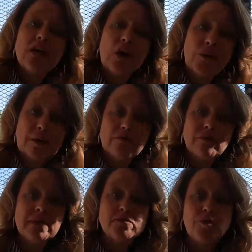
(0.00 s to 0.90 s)
and going
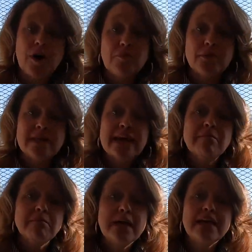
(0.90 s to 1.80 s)
from this property
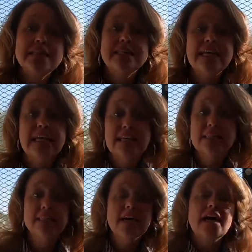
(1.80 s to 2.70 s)
that makes
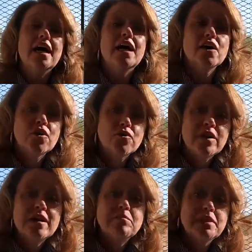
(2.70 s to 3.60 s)
it a
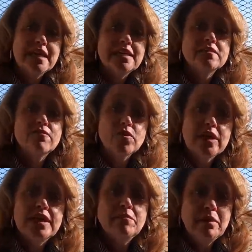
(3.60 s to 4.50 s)
great place for
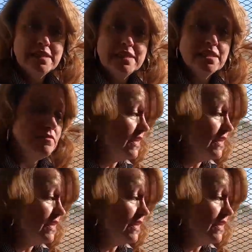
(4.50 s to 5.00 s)
any business